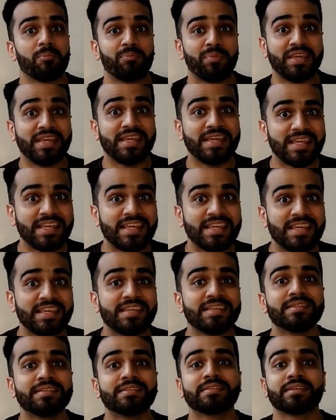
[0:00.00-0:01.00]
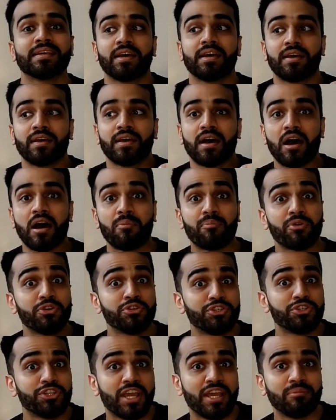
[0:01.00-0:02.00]
PEs, upper
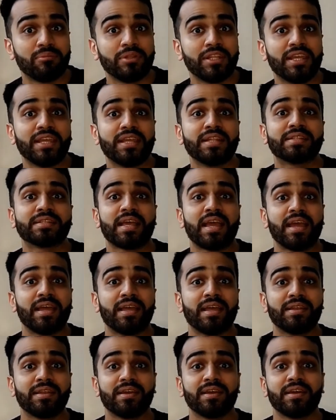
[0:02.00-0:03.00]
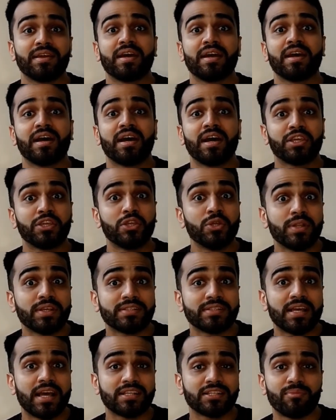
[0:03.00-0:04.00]
GI bleeds, and acute
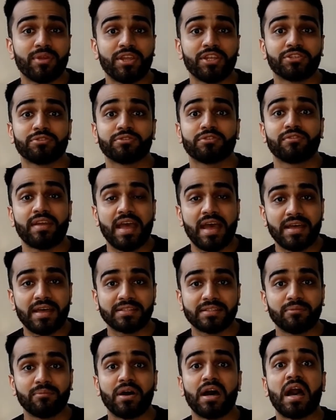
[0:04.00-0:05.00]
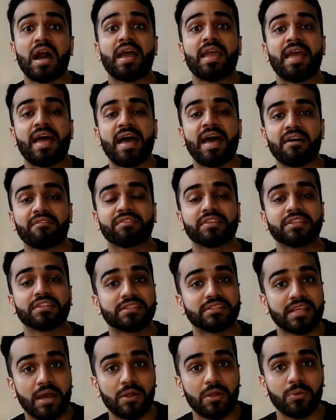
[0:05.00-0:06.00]
exacerbations of asthma. I have the
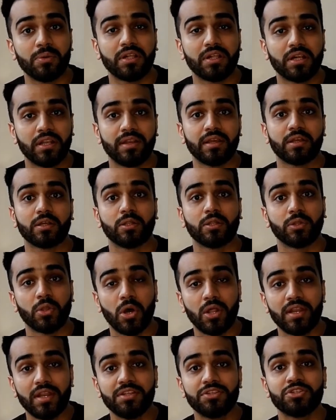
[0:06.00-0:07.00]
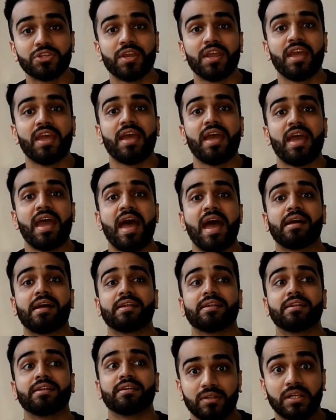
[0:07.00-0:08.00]
sound clinical knowledge
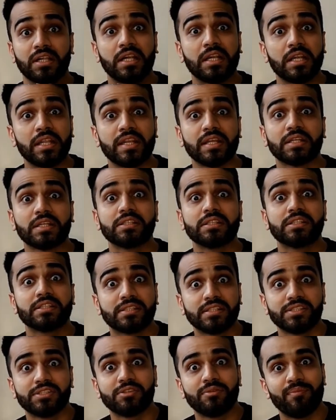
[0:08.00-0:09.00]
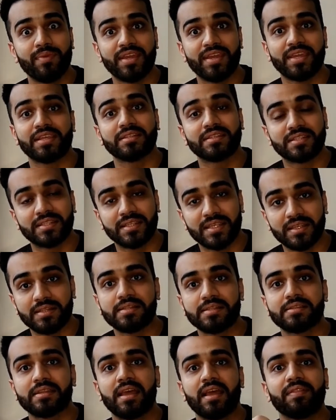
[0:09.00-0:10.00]
and clinical decision-making
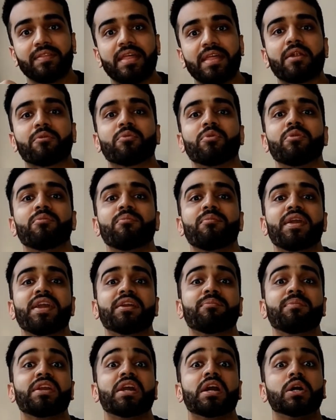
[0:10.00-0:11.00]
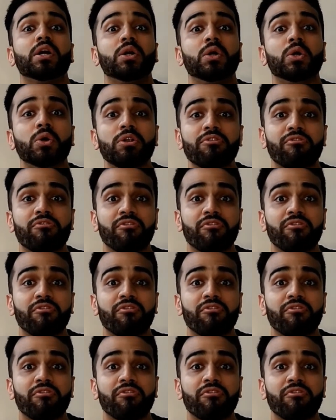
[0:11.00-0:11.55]
skills that would make me a good